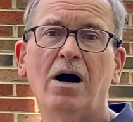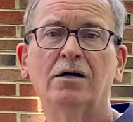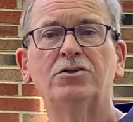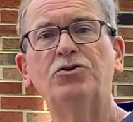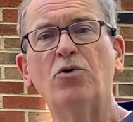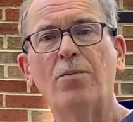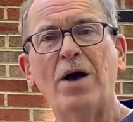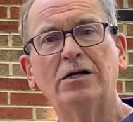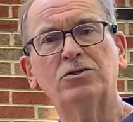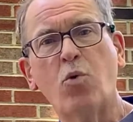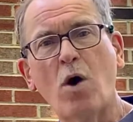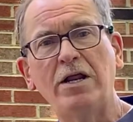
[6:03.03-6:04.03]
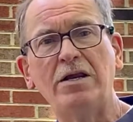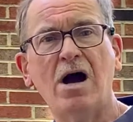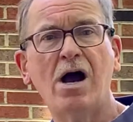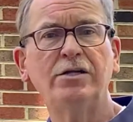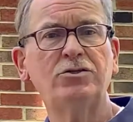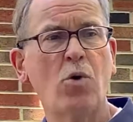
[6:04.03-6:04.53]
to about
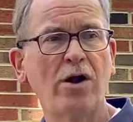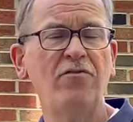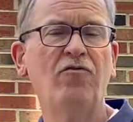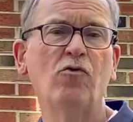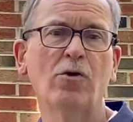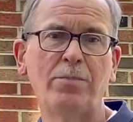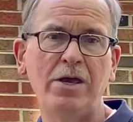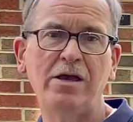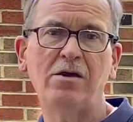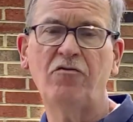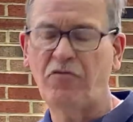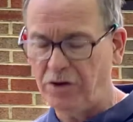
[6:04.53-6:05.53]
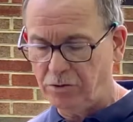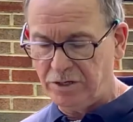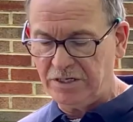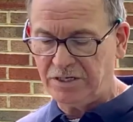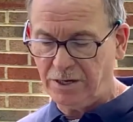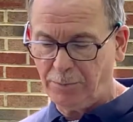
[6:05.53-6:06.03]
29, 24 being a
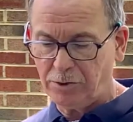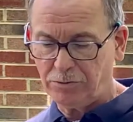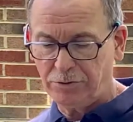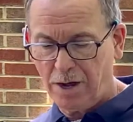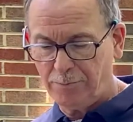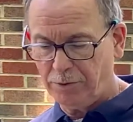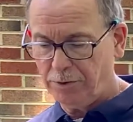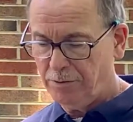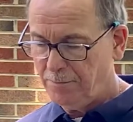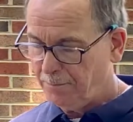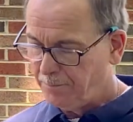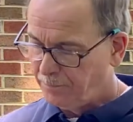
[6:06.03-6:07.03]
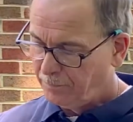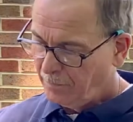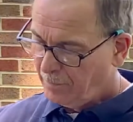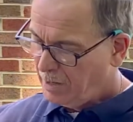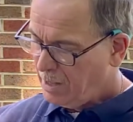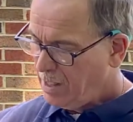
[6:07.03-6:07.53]
fairly typical number.
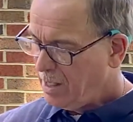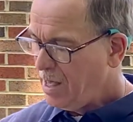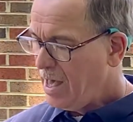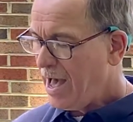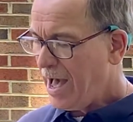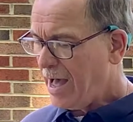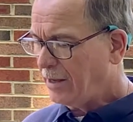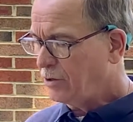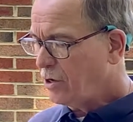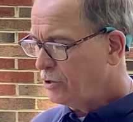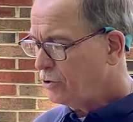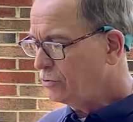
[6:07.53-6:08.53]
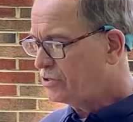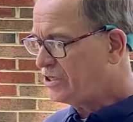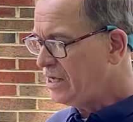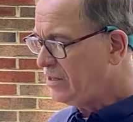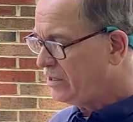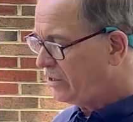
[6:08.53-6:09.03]
And you
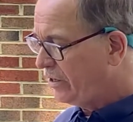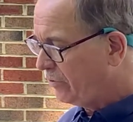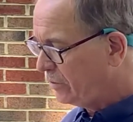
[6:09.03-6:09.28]
see that there